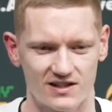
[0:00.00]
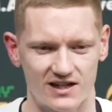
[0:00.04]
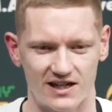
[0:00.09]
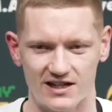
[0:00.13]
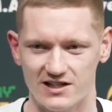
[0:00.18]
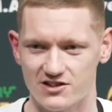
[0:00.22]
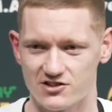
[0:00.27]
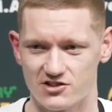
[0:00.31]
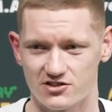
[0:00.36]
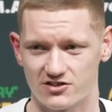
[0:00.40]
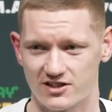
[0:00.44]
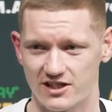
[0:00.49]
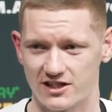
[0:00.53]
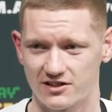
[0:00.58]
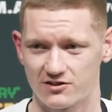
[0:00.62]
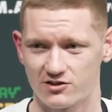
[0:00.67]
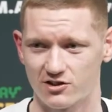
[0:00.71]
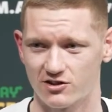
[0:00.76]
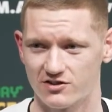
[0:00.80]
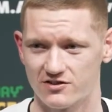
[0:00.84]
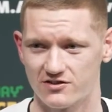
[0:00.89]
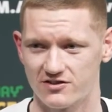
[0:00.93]
And he's just
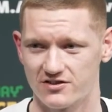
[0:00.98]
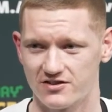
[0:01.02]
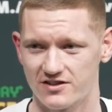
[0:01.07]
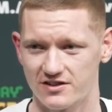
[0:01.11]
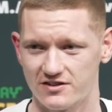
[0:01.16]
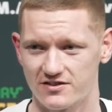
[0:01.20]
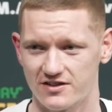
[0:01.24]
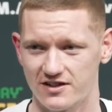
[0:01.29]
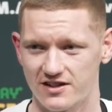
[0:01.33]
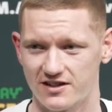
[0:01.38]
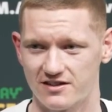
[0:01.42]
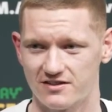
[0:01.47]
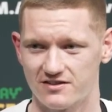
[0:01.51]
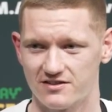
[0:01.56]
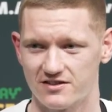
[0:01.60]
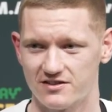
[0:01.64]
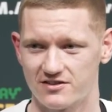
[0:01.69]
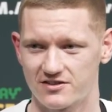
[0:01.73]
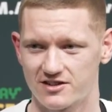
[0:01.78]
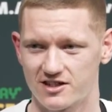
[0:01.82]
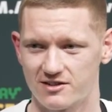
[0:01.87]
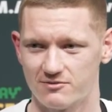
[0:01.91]
kicked on since then,
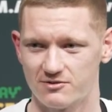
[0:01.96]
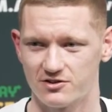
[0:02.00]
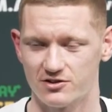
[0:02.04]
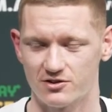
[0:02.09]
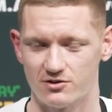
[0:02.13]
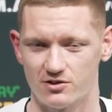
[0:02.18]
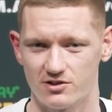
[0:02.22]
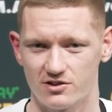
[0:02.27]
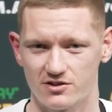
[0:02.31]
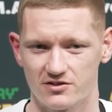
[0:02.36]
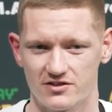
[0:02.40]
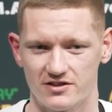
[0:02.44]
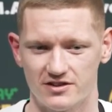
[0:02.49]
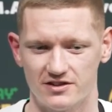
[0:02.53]
since coming to Oz.